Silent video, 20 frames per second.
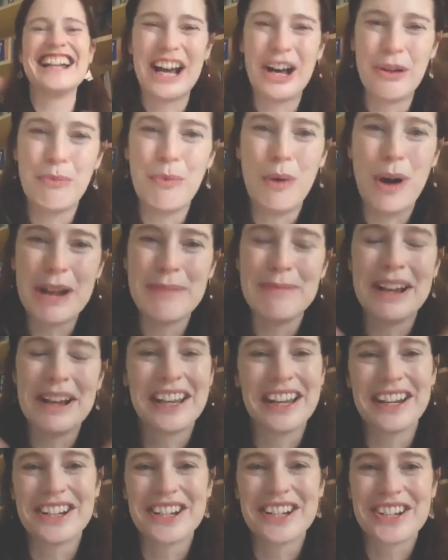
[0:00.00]
how
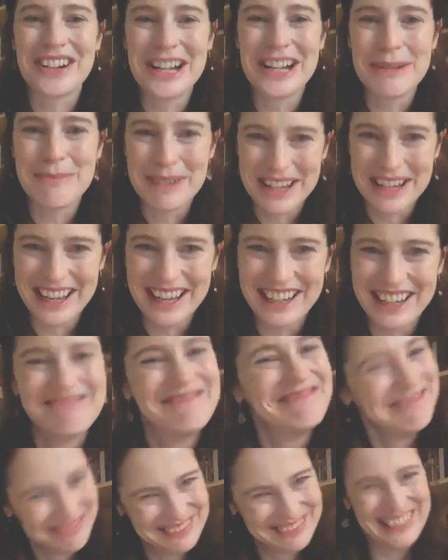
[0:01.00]
winemaking in Australia began.
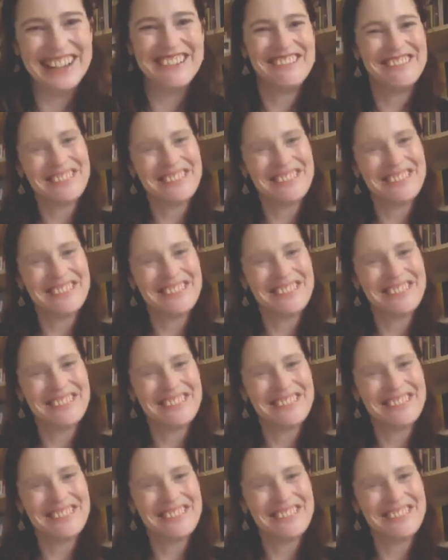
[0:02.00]
Yeah.